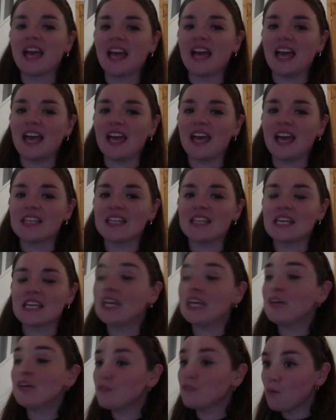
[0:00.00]
And
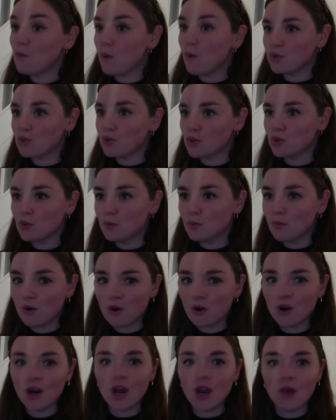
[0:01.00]
if you want to know
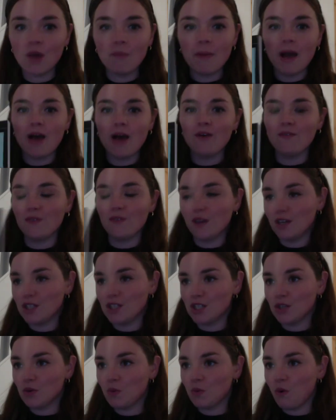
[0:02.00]
more about
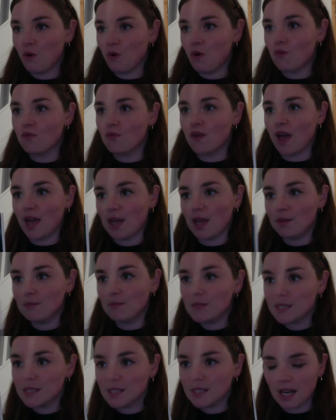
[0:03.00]
Virginia Woolf and
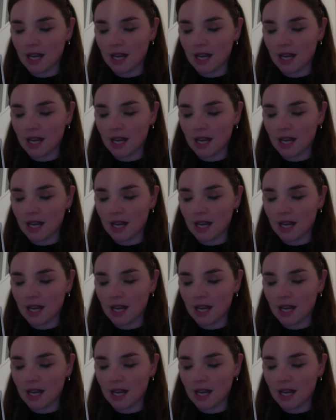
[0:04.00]
Mrs.